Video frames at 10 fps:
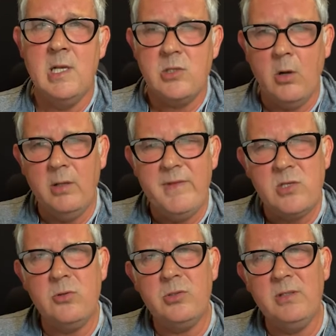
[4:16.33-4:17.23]
So all of the
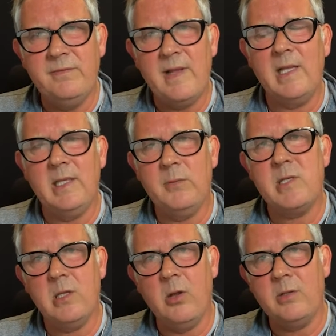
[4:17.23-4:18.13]
social value
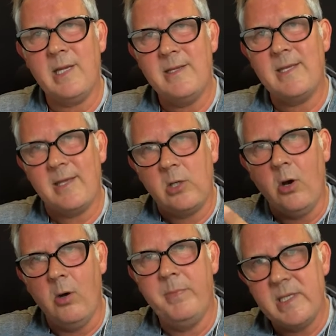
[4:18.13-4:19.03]
is locked into the
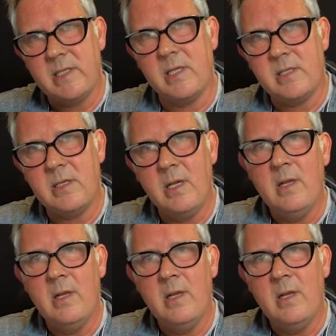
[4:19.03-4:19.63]
core business.